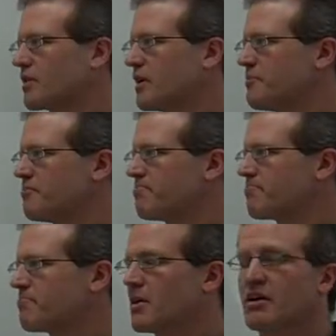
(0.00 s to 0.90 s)
Okay?
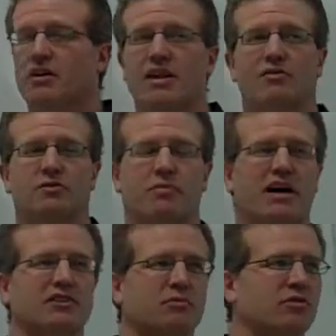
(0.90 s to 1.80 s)
Now it's
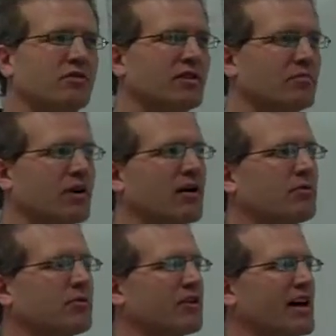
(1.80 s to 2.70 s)
possible and
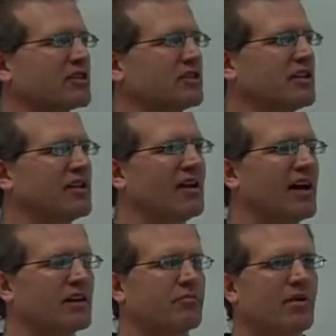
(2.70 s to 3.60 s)
probable actually,
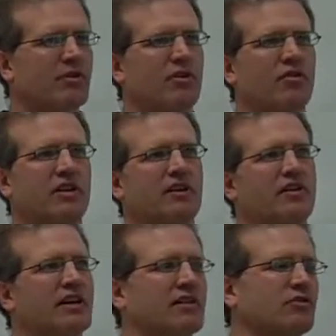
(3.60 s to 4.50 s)
I could probably go to the
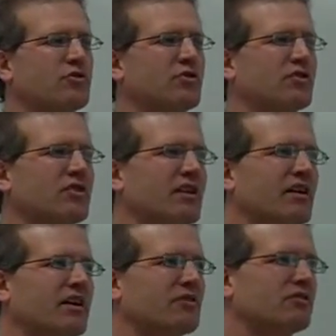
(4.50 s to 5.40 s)
internet and Google
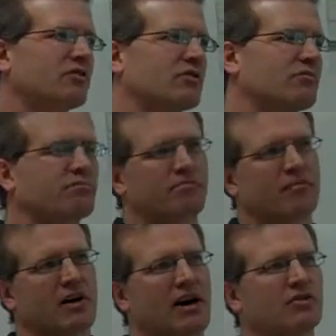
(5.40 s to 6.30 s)

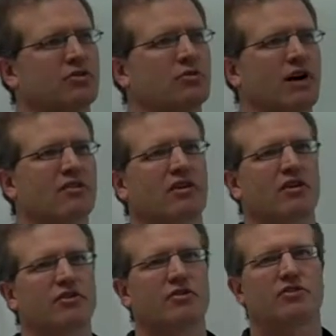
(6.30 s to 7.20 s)
high school
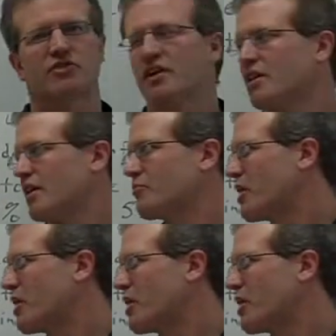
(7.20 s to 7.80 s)
alcohol use and